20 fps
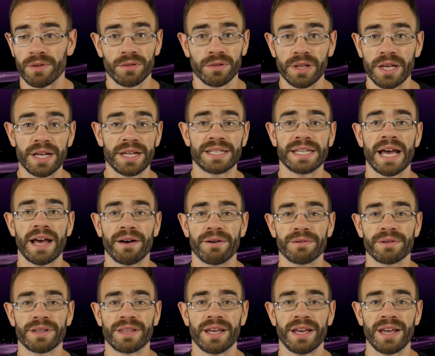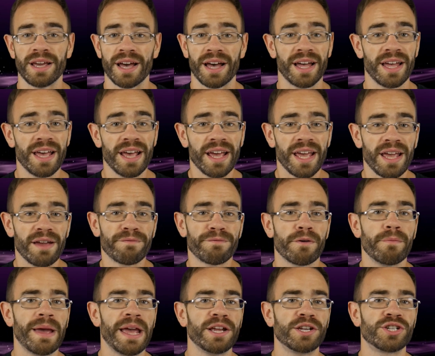leaked out the uh,
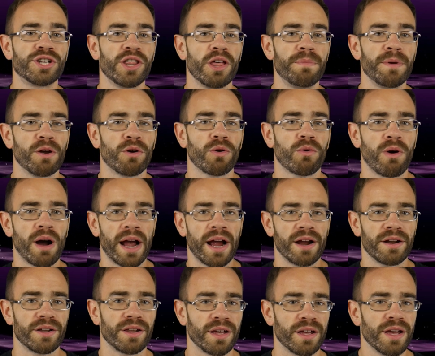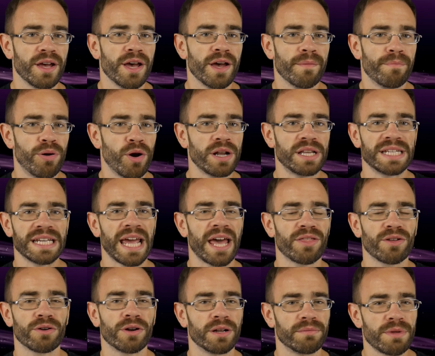information to be required to put
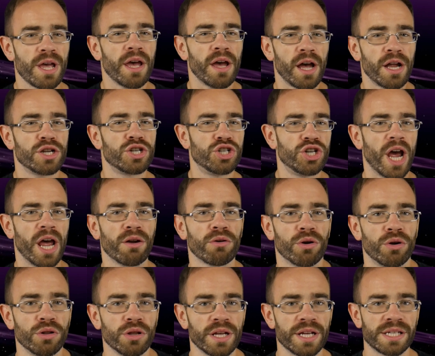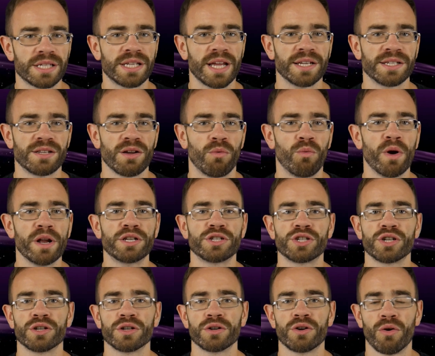together a, a general list as to
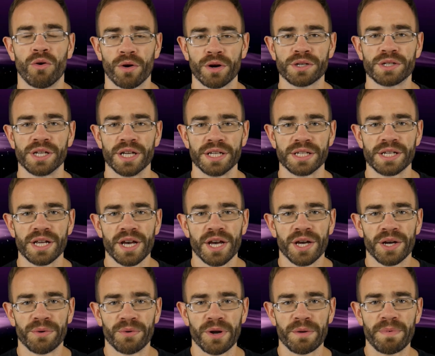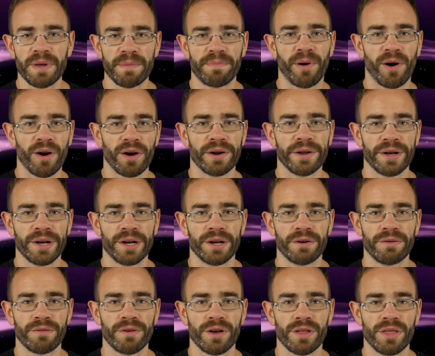which courses would be part
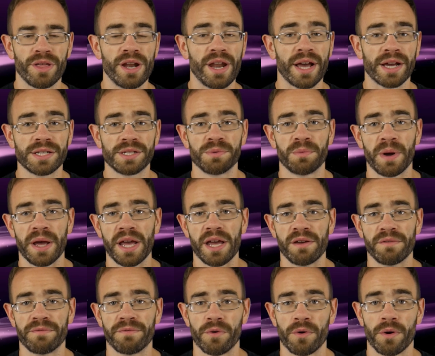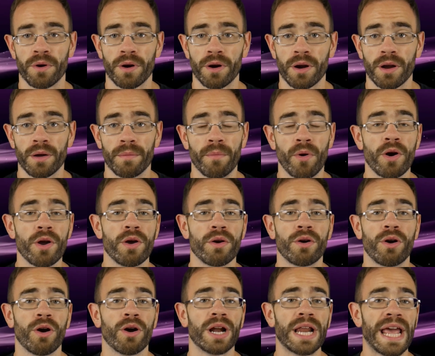of the next wave for Mario
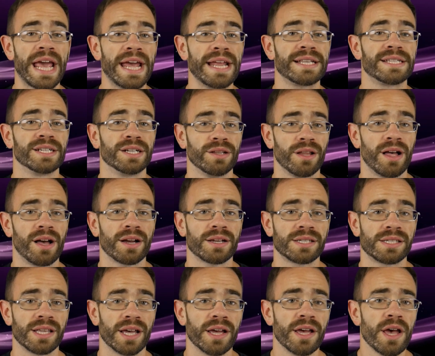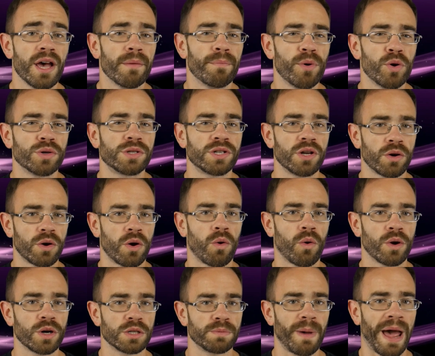Kart 8 Deluxe. The booster
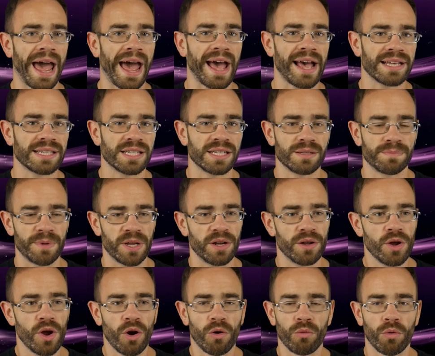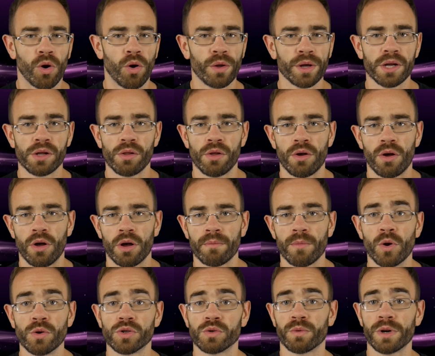course pass has been rolling along.
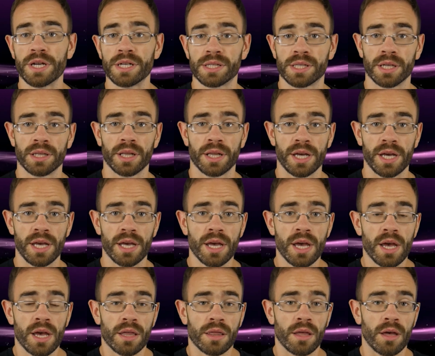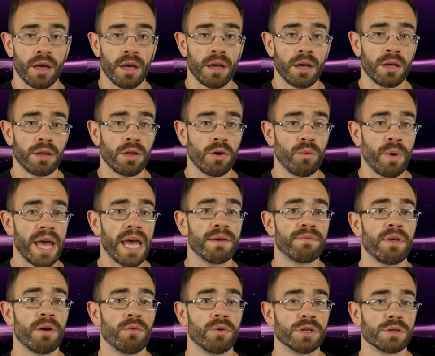Most recently, the, the
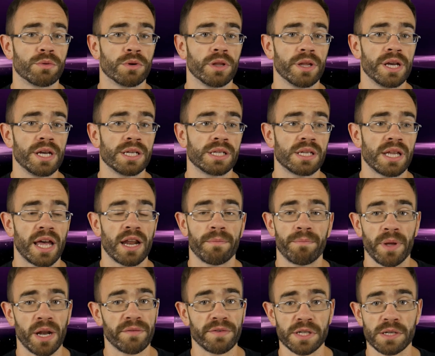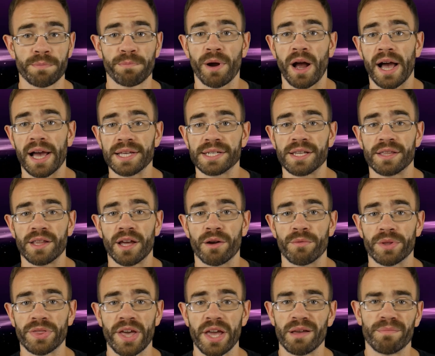wave that was released had a bit of a surprise in
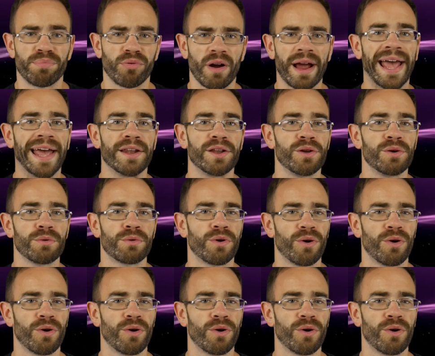there with a brand new